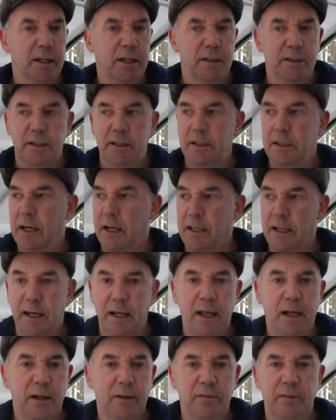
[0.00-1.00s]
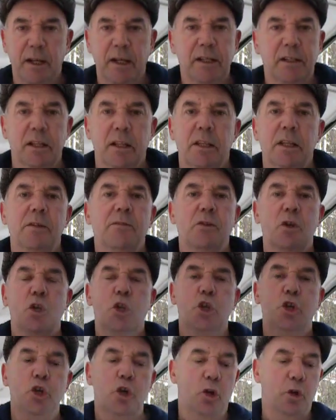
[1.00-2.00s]
and the lack of light, and it
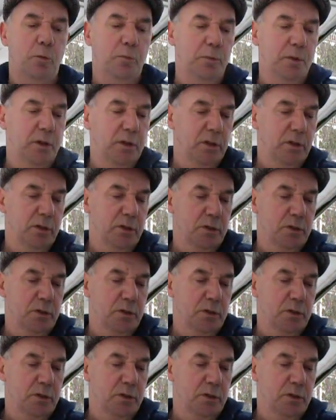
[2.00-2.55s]
just shut up.